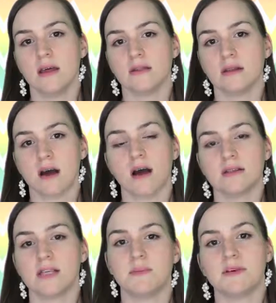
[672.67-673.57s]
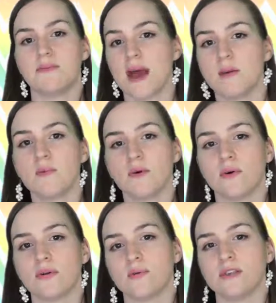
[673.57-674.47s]
the concept of
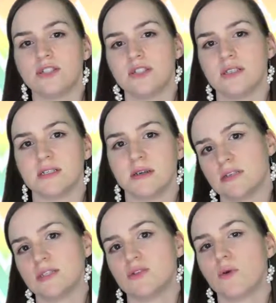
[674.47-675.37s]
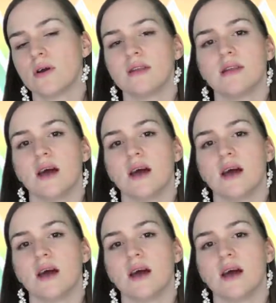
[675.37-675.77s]
emerald was just a story that